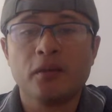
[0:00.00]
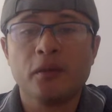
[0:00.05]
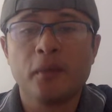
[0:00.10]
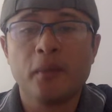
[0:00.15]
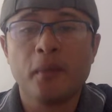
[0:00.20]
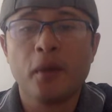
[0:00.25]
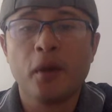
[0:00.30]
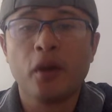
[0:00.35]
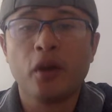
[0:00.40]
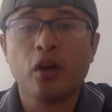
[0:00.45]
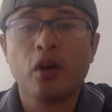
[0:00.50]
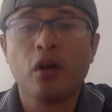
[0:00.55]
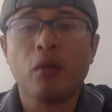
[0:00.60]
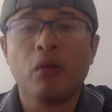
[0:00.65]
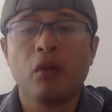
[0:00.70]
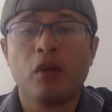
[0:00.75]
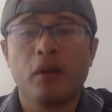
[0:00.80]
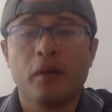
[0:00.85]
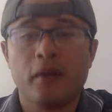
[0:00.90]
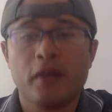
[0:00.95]

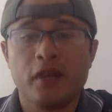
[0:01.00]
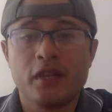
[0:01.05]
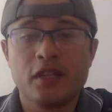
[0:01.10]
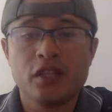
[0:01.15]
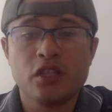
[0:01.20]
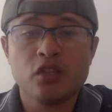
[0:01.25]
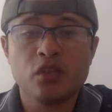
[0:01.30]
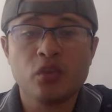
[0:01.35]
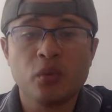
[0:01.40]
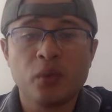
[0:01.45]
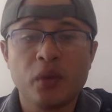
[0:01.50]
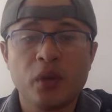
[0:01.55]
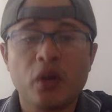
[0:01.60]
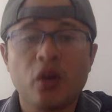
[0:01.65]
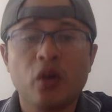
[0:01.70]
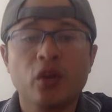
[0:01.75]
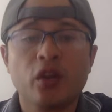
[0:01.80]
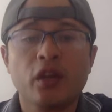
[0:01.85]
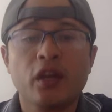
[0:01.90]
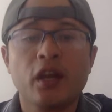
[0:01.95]
remarkable ability to
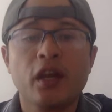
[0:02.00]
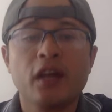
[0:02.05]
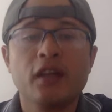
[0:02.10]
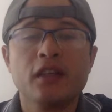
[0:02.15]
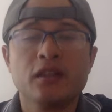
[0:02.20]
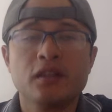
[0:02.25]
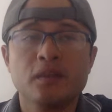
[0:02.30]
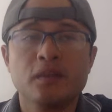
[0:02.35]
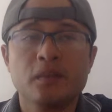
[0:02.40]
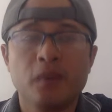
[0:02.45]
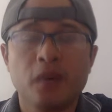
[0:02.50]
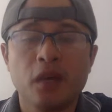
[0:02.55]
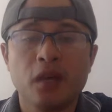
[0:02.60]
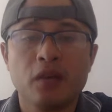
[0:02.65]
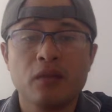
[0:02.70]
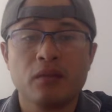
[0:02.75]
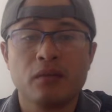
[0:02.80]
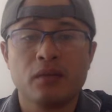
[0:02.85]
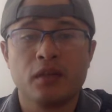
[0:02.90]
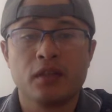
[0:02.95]
recognize
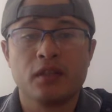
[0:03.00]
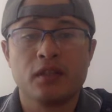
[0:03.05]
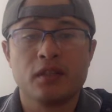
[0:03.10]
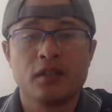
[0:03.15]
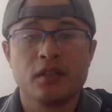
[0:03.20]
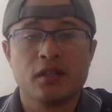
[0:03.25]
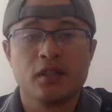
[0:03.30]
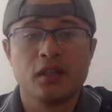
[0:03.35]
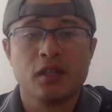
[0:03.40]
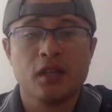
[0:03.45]
pathways,